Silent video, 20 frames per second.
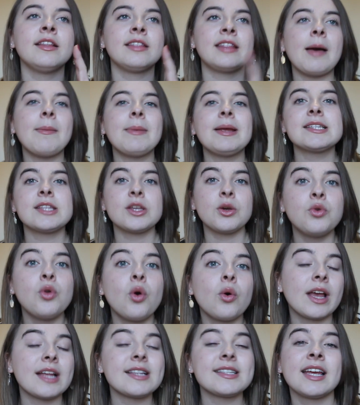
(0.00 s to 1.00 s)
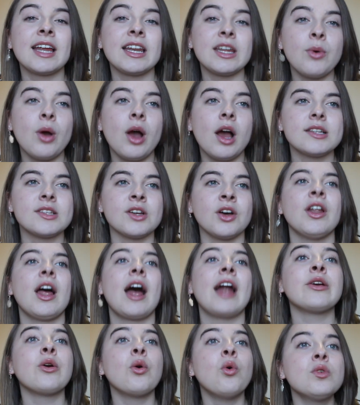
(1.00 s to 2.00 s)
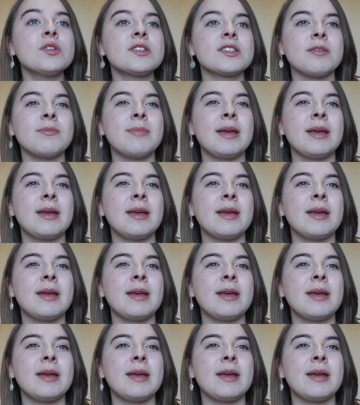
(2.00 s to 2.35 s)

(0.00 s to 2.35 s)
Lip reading: That means that you're not getting any work done. And it also